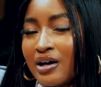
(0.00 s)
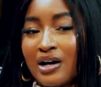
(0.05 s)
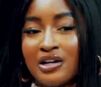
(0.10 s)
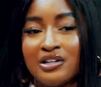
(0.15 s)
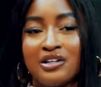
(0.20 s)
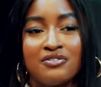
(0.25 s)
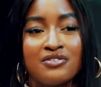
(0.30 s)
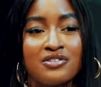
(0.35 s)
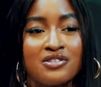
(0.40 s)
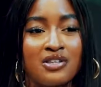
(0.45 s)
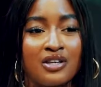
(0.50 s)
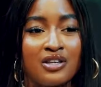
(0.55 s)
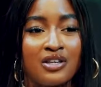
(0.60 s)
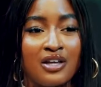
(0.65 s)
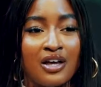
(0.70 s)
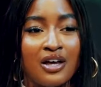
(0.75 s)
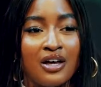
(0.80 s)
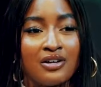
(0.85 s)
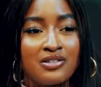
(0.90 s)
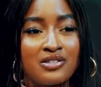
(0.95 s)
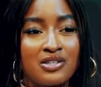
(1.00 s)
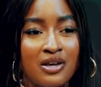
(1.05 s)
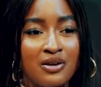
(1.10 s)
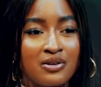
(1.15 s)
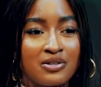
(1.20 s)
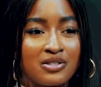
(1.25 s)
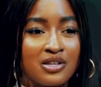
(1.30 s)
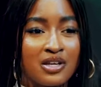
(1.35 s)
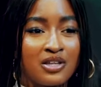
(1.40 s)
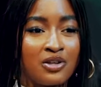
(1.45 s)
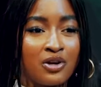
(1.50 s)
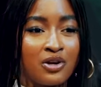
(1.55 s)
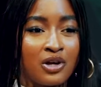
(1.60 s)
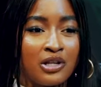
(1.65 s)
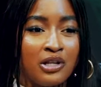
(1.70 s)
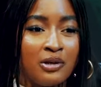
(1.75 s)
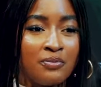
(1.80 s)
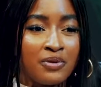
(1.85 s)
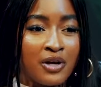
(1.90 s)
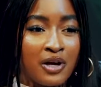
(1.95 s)
can't even say that. Say say the
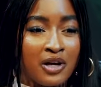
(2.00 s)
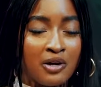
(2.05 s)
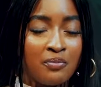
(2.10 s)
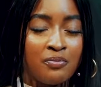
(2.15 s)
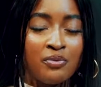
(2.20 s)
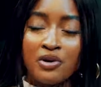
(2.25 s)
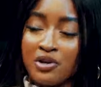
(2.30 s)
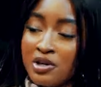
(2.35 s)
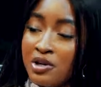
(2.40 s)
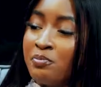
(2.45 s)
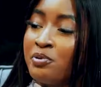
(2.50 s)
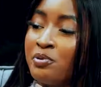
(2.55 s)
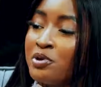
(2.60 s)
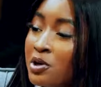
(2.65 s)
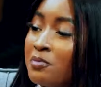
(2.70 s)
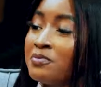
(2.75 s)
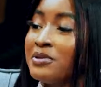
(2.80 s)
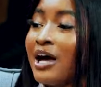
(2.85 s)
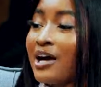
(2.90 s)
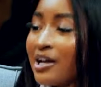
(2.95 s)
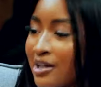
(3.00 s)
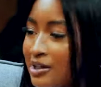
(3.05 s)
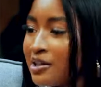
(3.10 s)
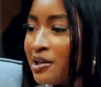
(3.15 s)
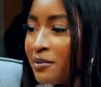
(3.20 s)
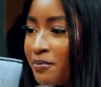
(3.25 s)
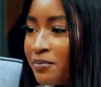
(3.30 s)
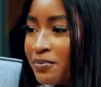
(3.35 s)
clip that he. But he put up that clip